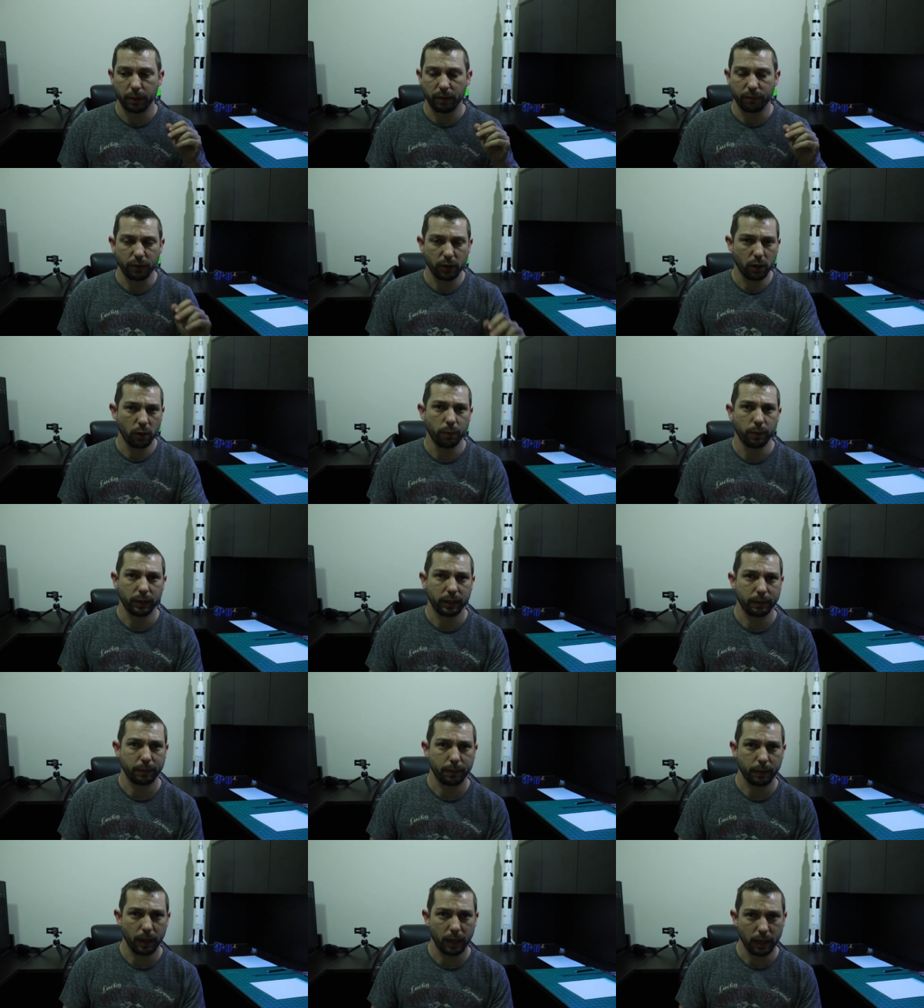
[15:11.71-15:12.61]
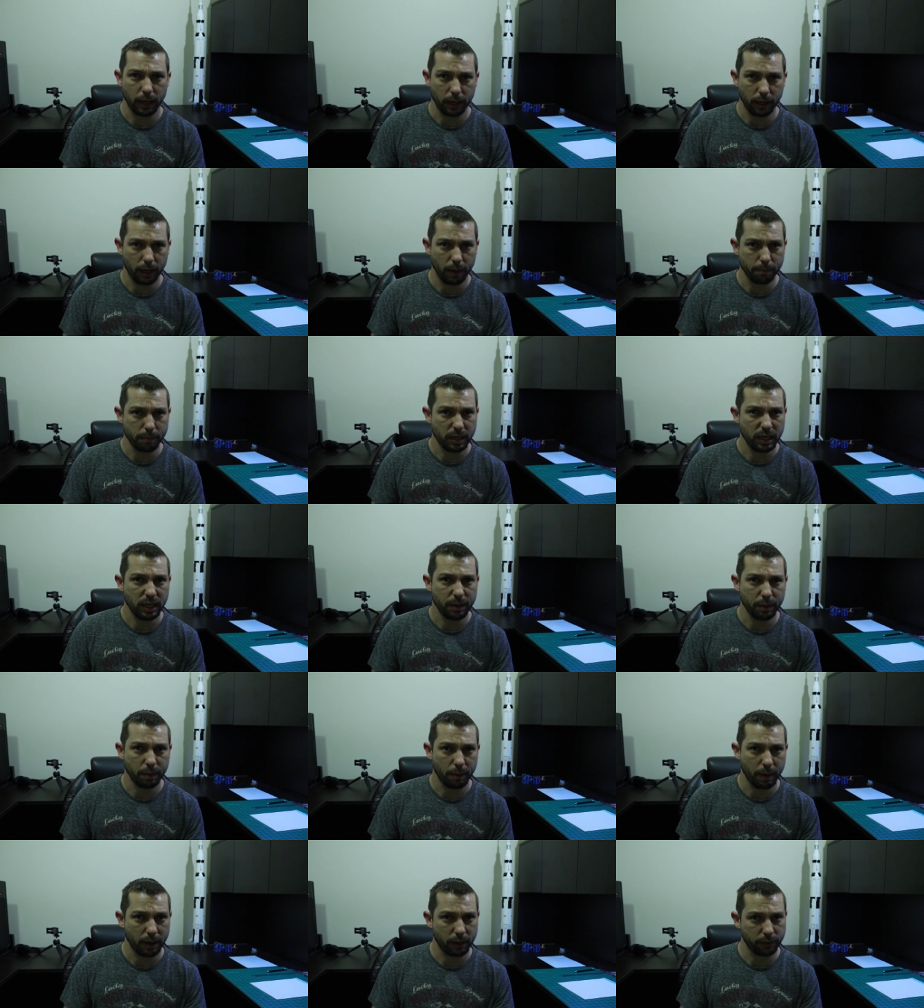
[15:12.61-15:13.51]
But if you go with uh, a
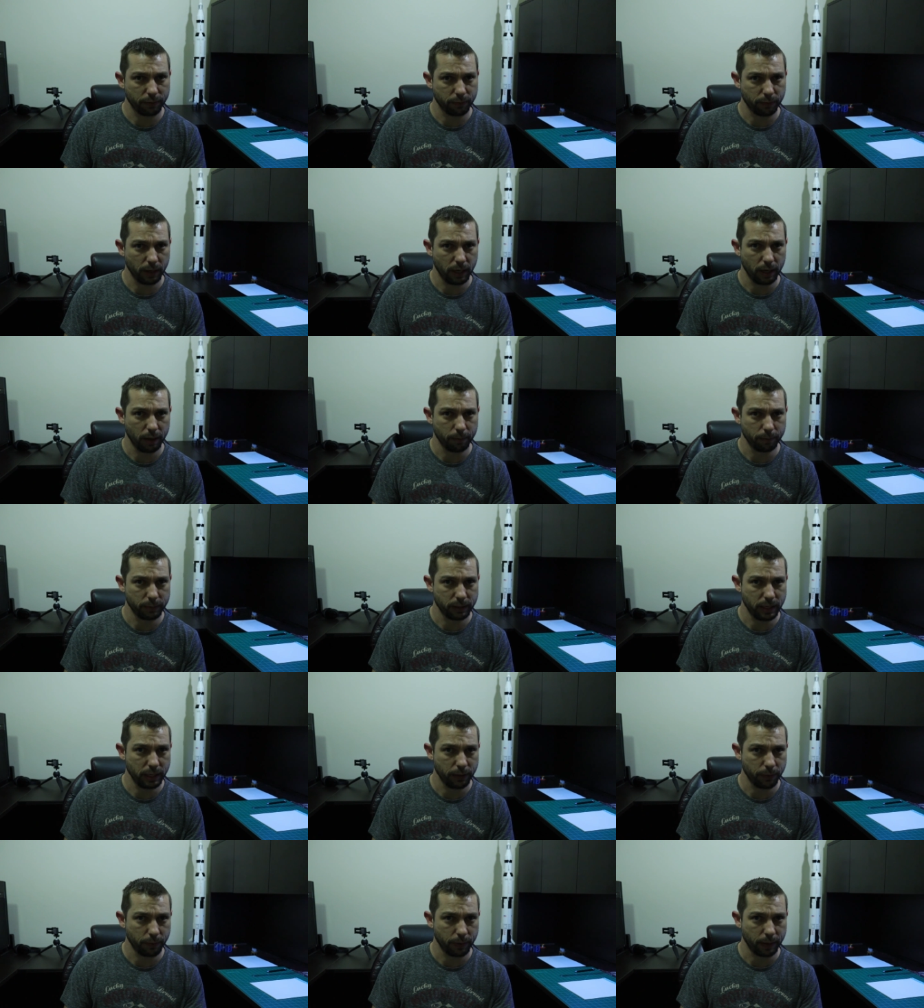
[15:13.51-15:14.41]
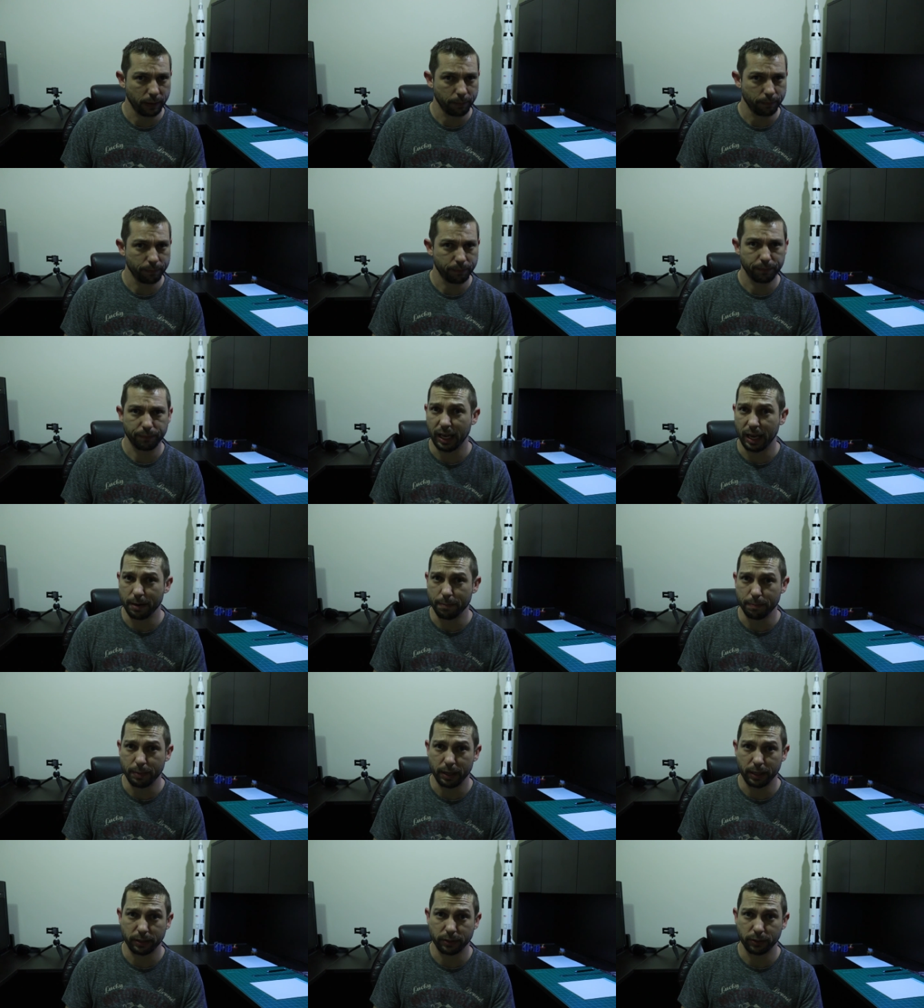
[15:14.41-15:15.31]
medium amount of um, dithering, ten
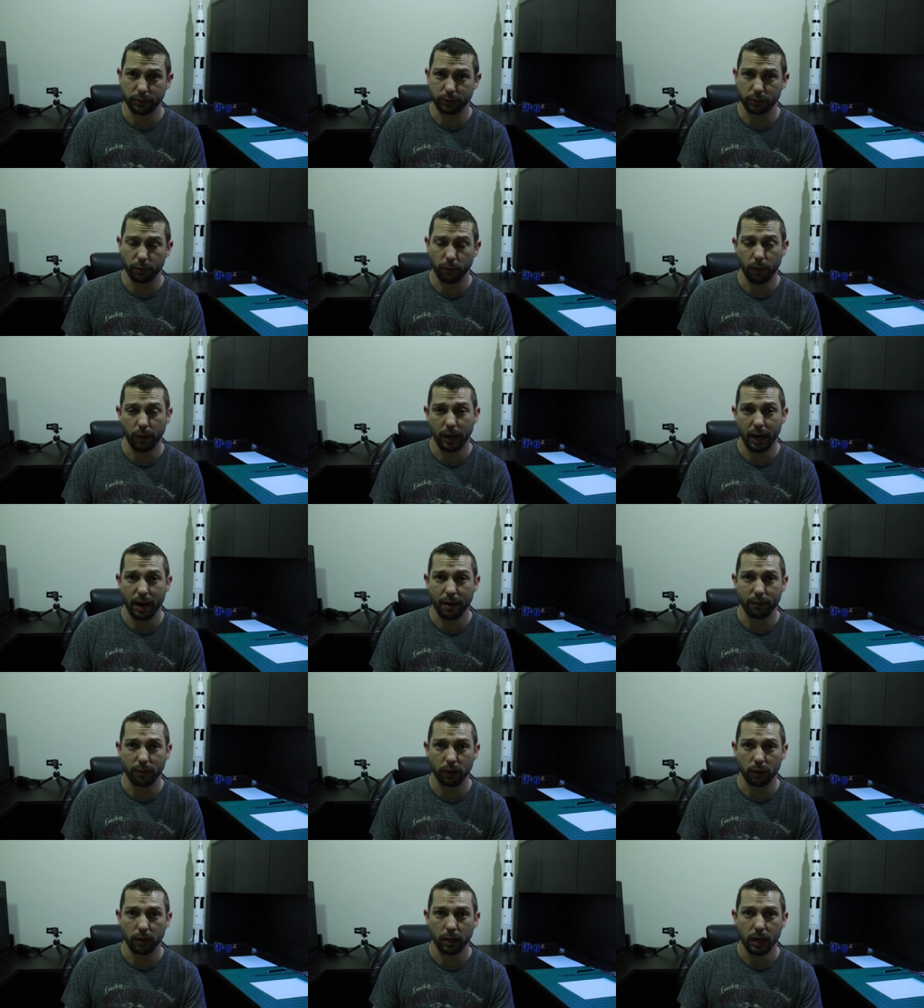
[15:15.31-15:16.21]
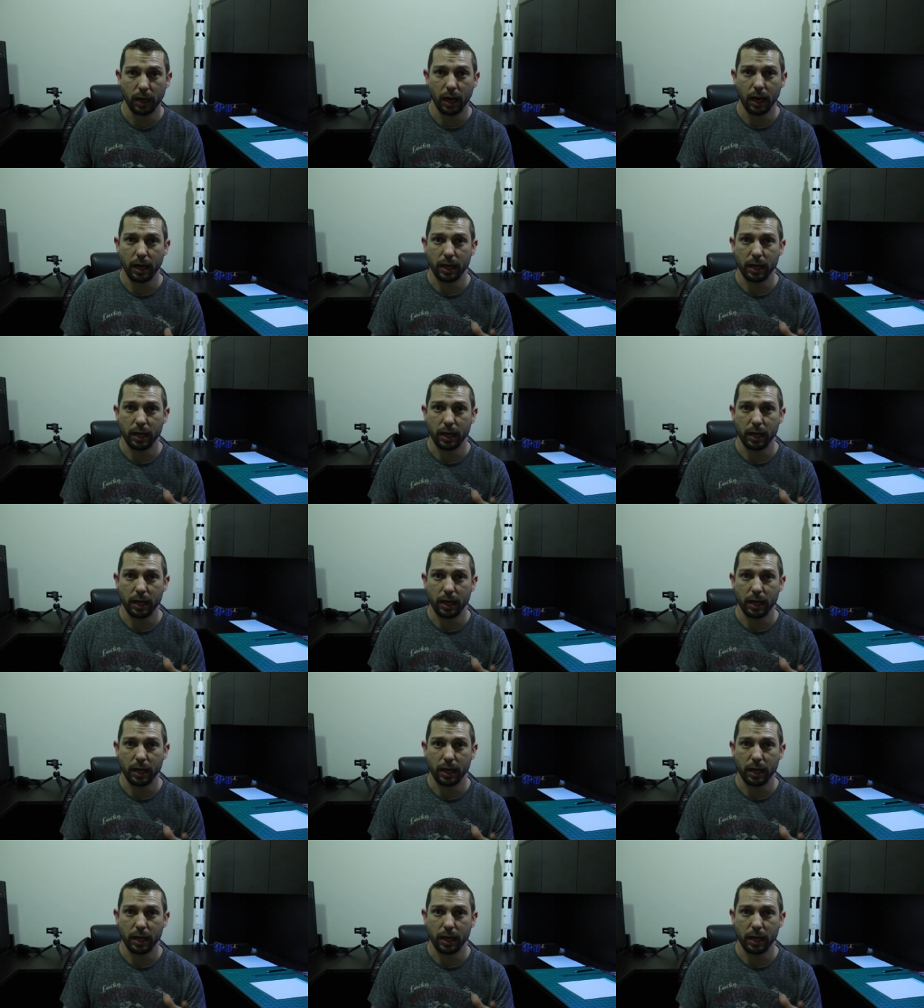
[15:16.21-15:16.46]
pixels or whatever,